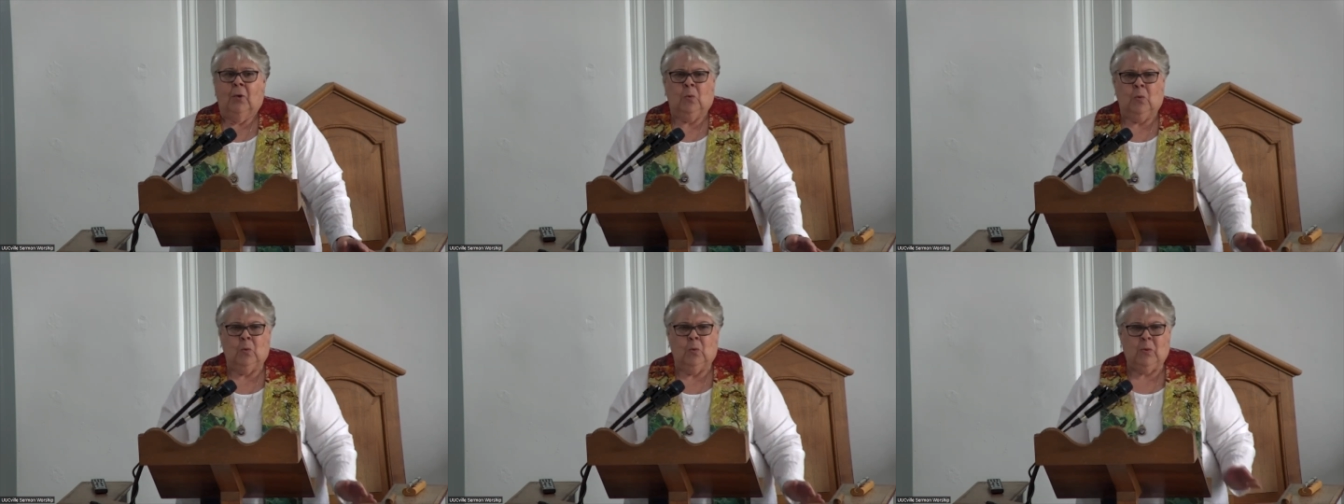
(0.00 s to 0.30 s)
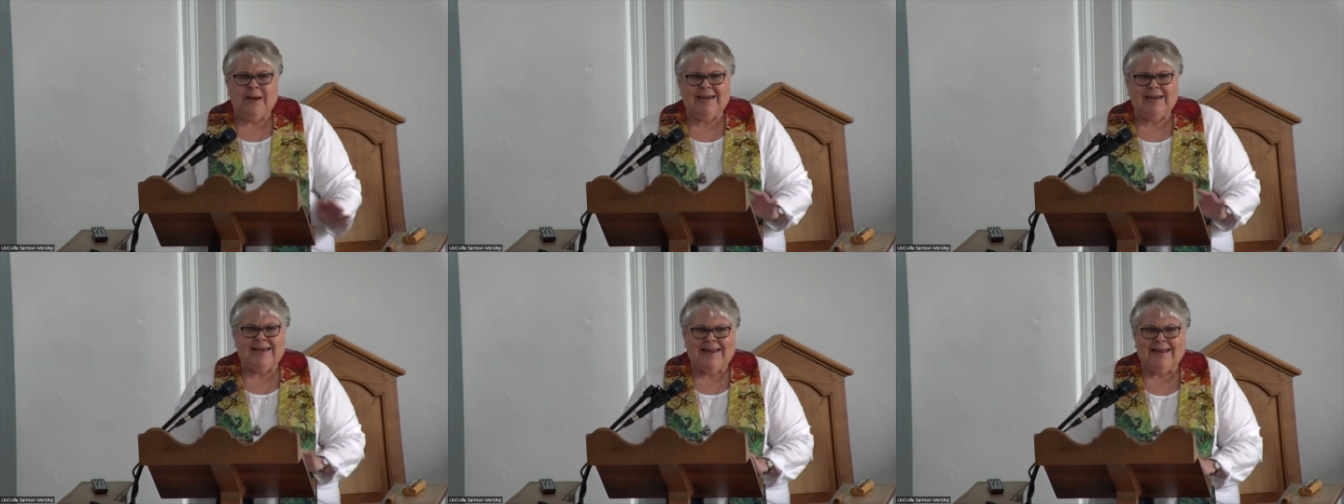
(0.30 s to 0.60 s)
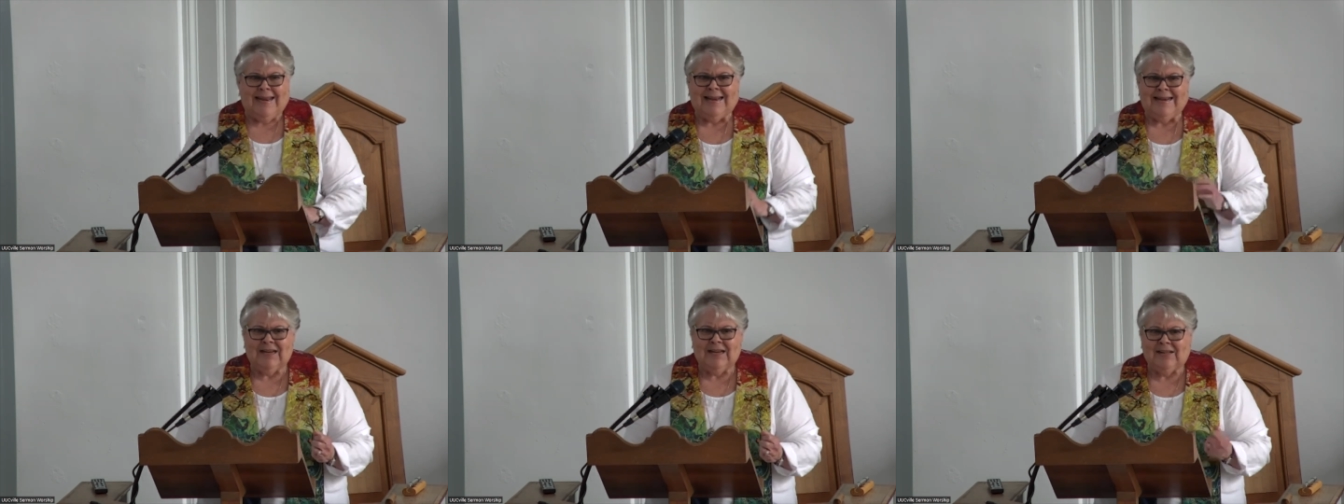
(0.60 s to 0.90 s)
We
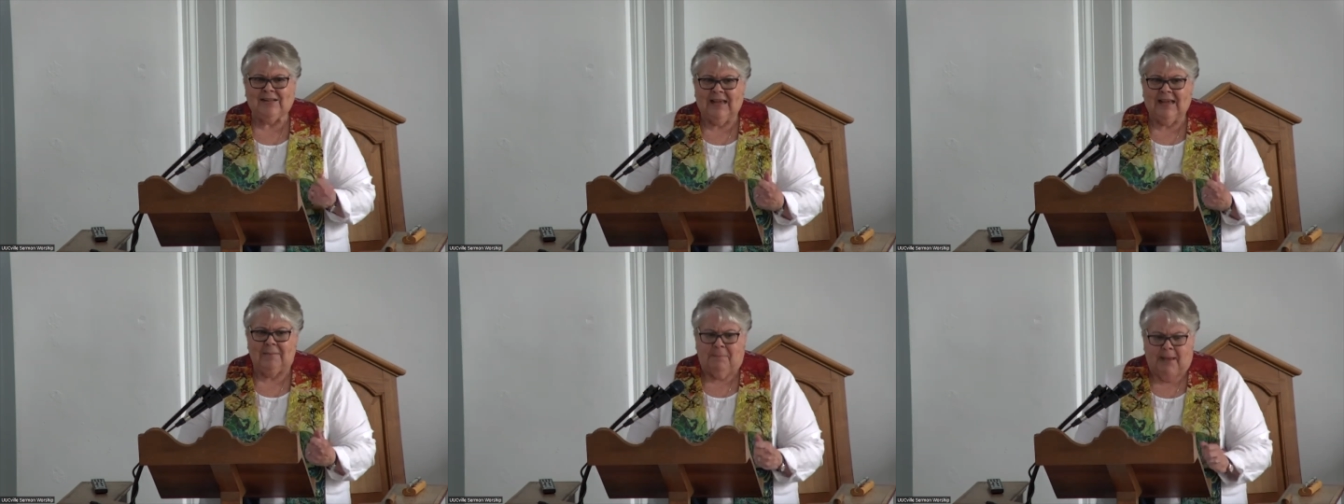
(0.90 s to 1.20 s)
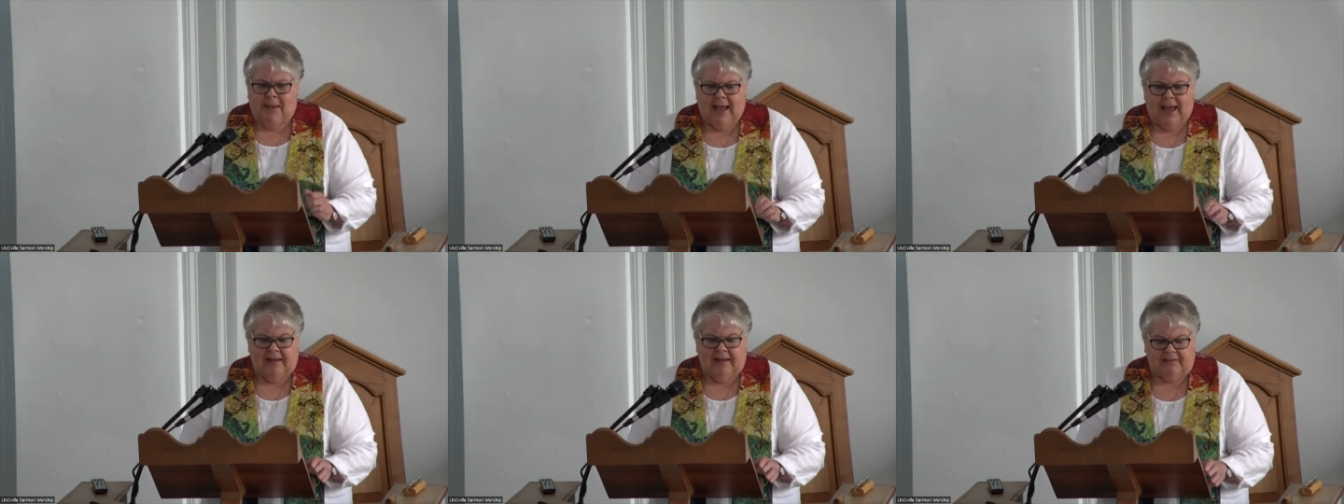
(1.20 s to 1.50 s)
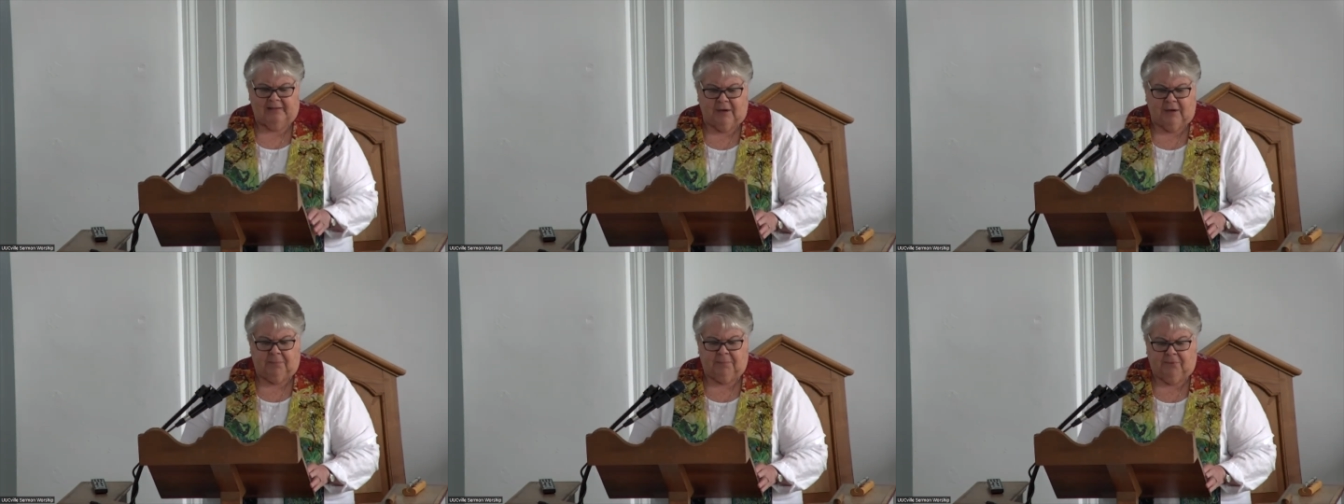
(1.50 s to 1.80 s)
need to get
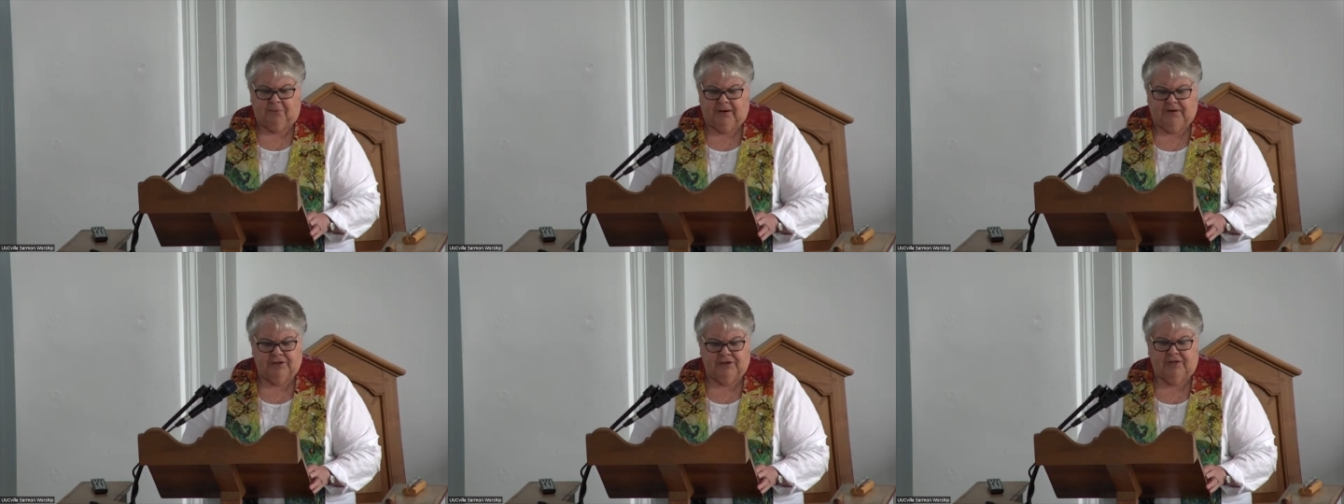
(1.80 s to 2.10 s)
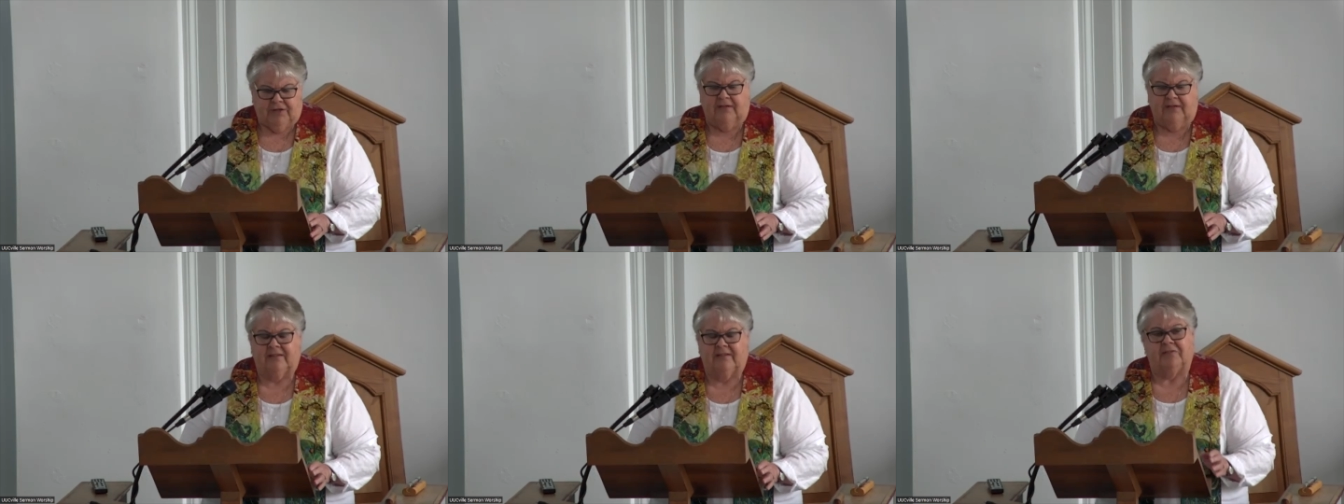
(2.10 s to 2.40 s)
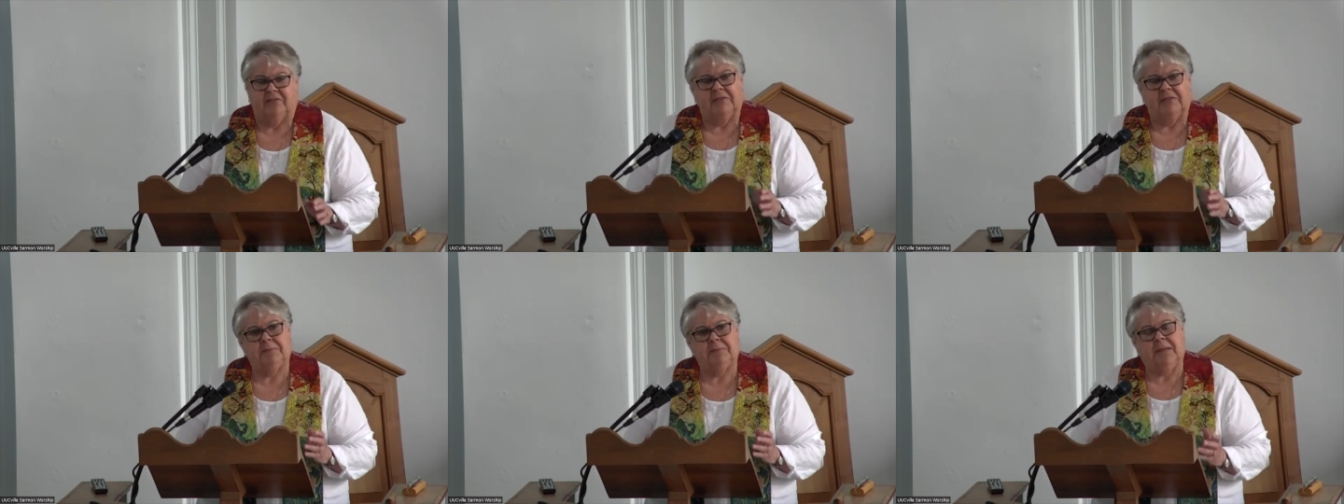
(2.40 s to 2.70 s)
past our prejudice of
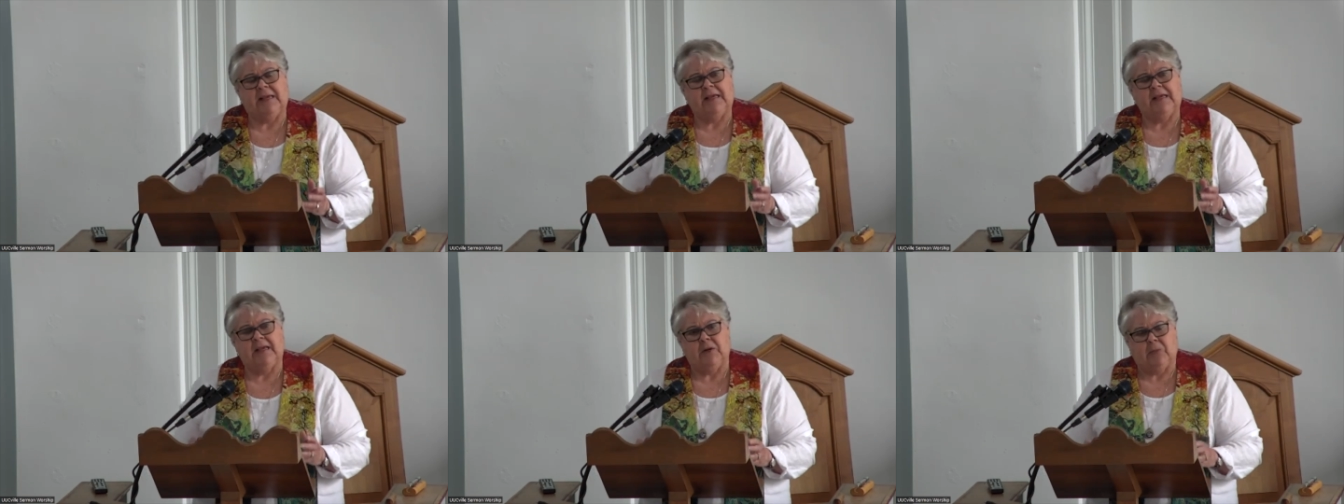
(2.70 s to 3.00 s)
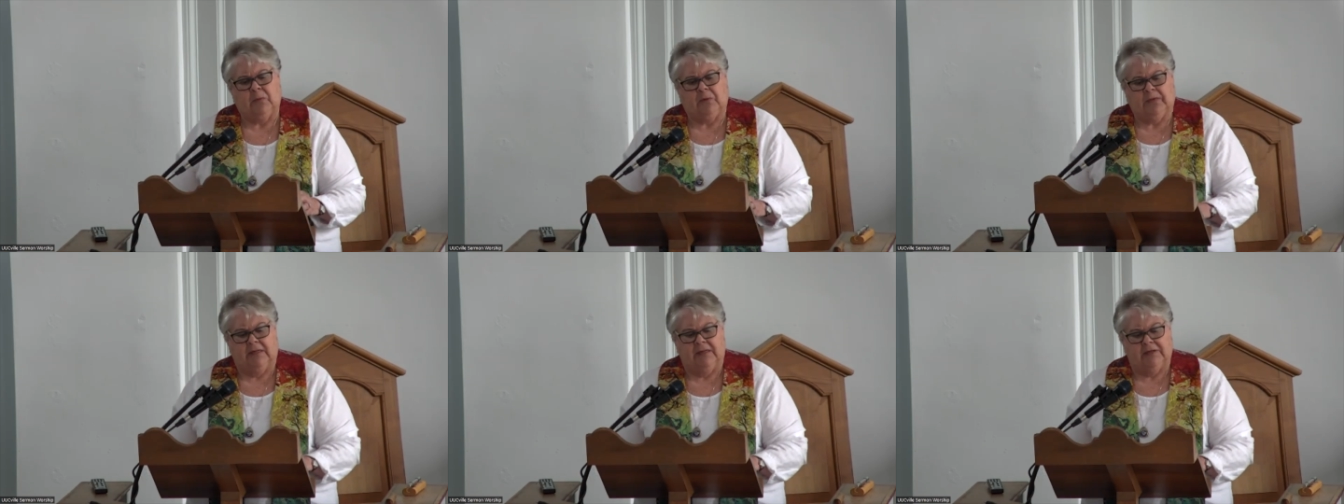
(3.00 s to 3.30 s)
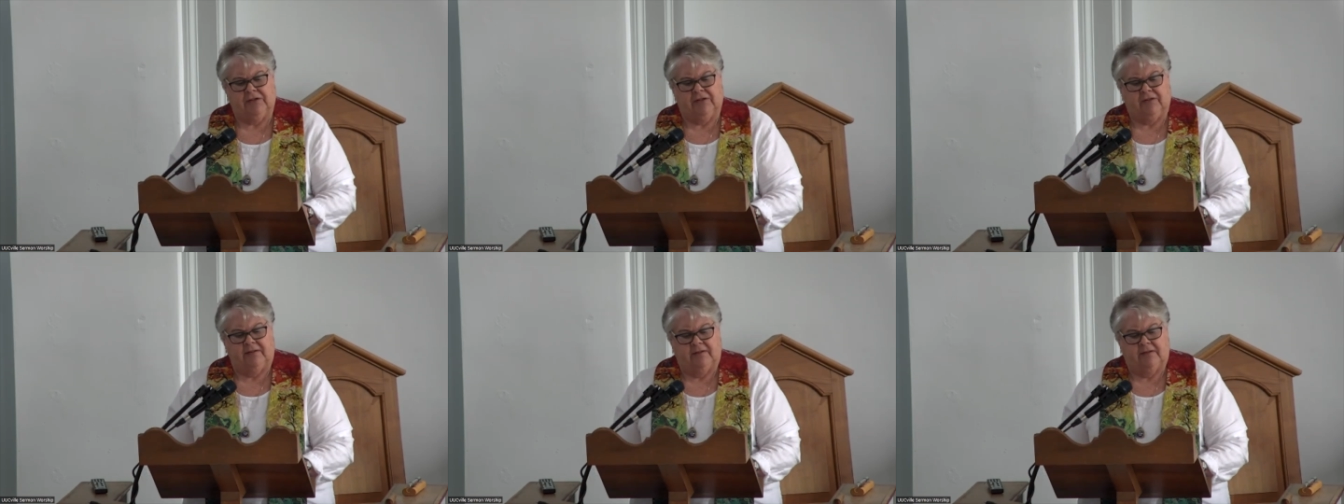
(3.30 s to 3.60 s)
speaking
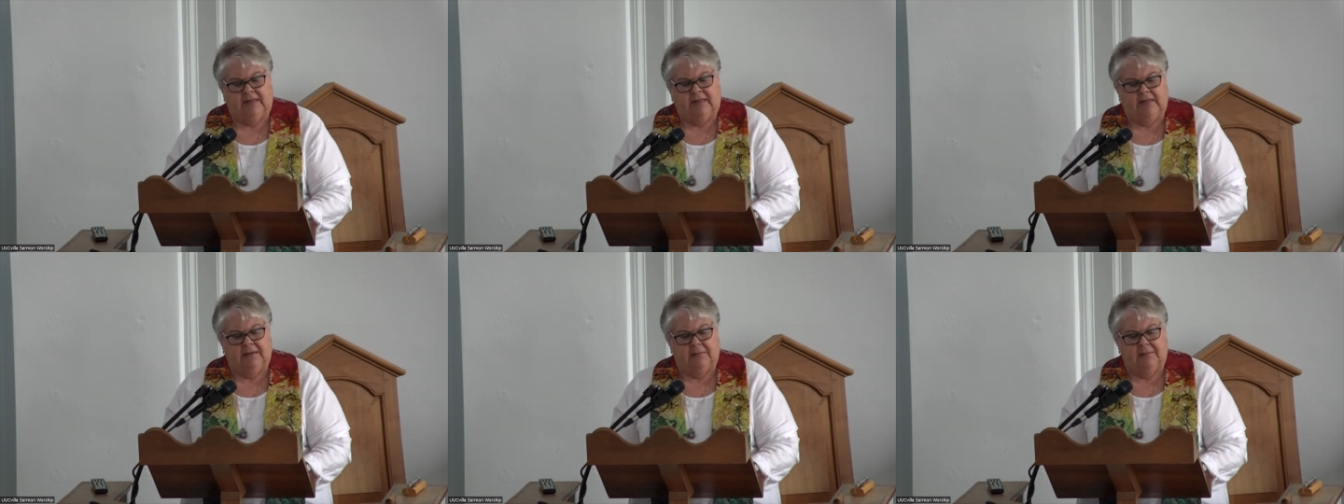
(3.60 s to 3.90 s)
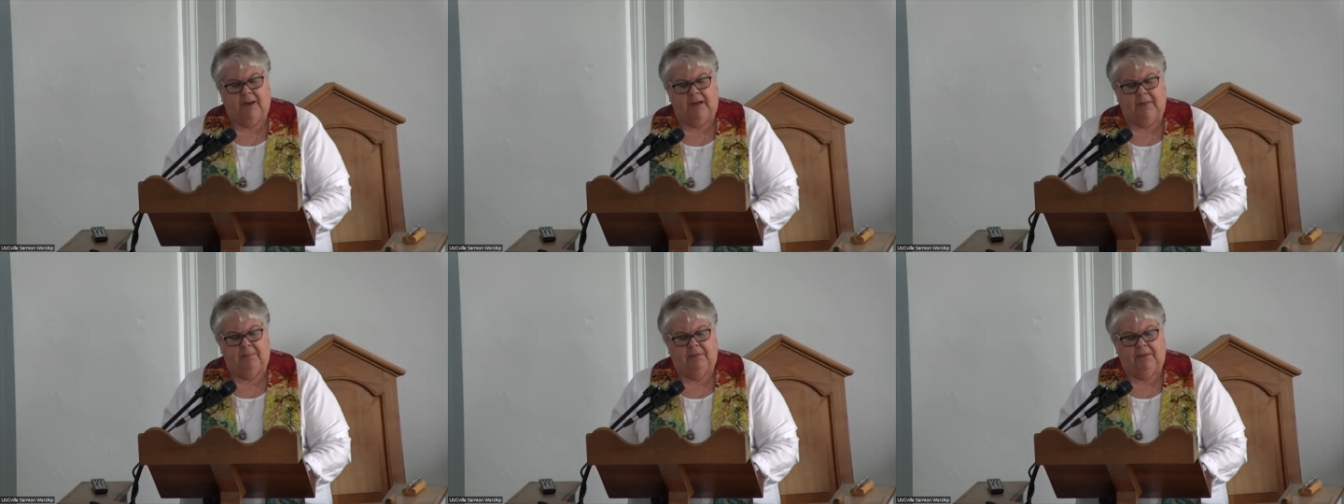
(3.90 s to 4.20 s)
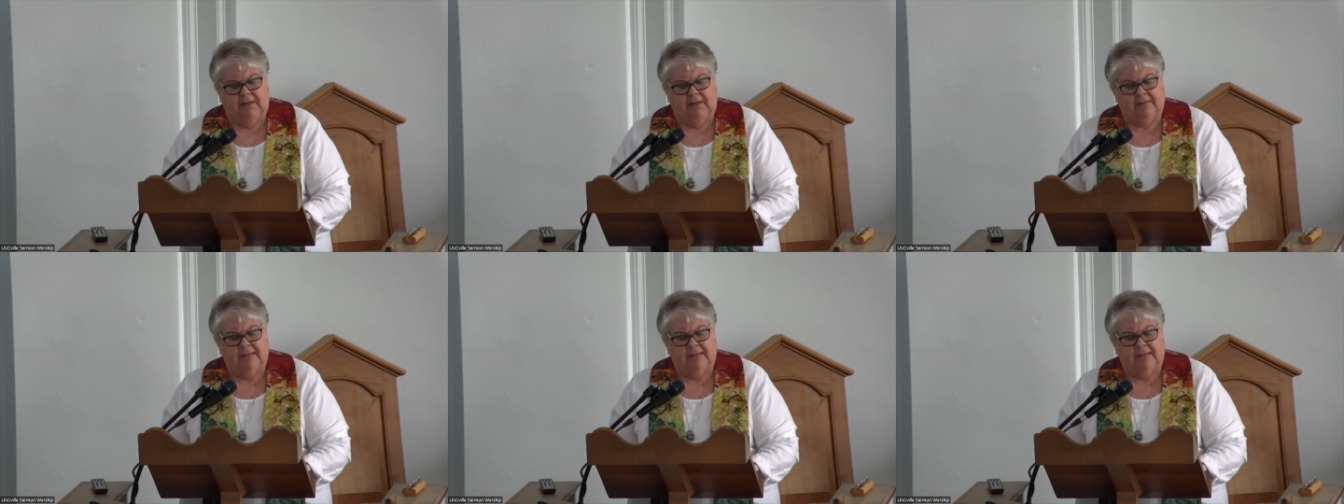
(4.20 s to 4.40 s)
religiously in public.